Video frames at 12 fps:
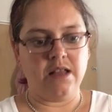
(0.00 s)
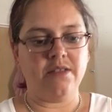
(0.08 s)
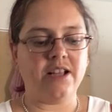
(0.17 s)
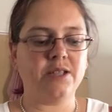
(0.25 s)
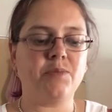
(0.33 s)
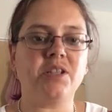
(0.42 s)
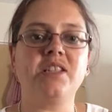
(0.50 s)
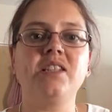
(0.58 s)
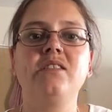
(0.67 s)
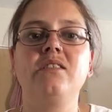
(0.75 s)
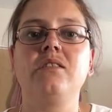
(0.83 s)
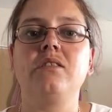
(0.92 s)
That's my
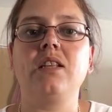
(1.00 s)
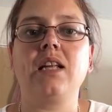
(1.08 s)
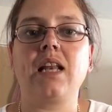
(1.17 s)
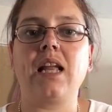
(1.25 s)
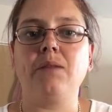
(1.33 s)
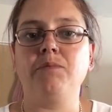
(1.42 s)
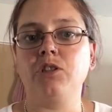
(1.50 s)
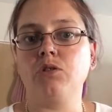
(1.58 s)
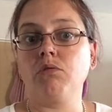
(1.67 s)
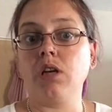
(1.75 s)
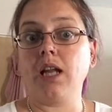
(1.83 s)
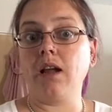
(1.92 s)
sister's nickname. She's
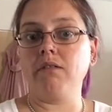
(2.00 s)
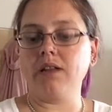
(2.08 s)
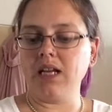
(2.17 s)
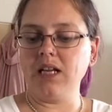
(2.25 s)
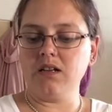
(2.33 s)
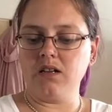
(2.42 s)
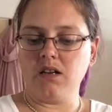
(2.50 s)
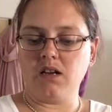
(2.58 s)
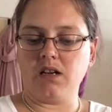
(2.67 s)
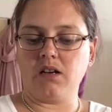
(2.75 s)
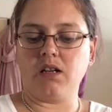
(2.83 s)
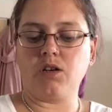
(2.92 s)
called Leonie
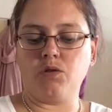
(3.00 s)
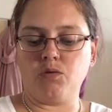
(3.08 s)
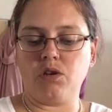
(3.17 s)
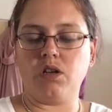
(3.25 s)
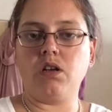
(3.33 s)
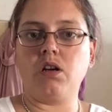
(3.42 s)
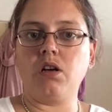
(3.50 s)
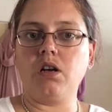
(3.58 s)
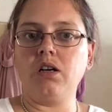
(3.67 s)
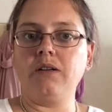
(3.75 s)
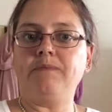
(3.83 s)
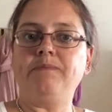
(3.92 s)
and I call her Lala.